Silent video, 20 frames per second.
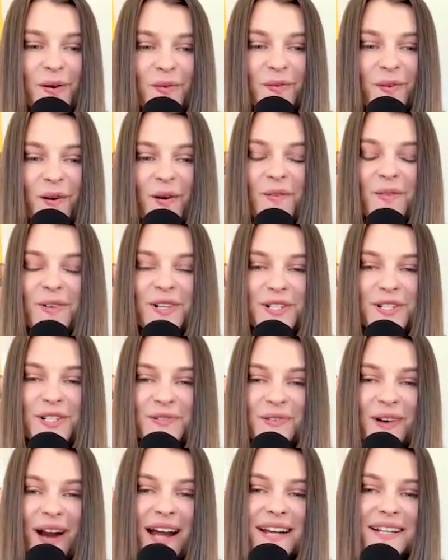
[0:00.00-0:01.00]
what would you
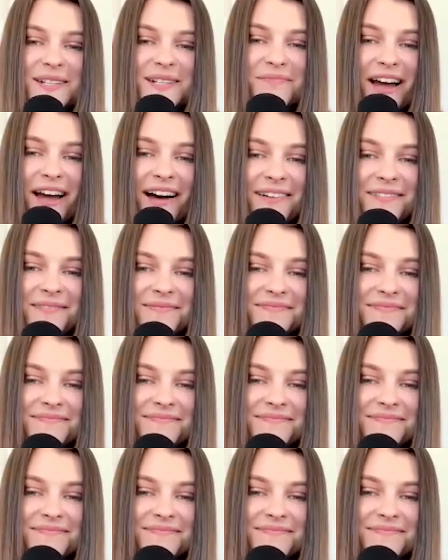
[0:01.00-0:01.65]
write about?